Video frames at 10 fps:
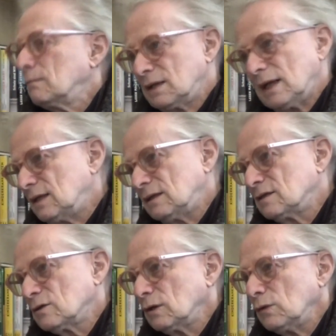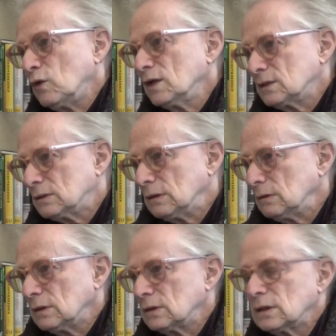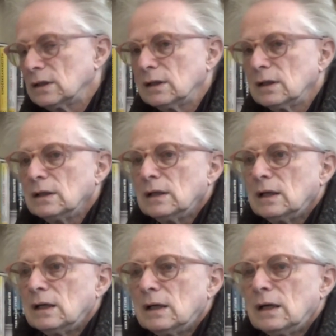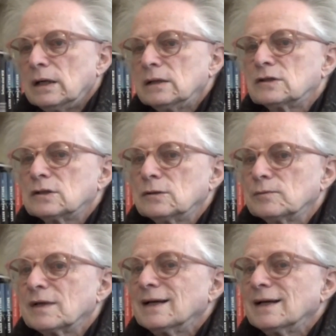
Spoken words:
But I did this only once, and so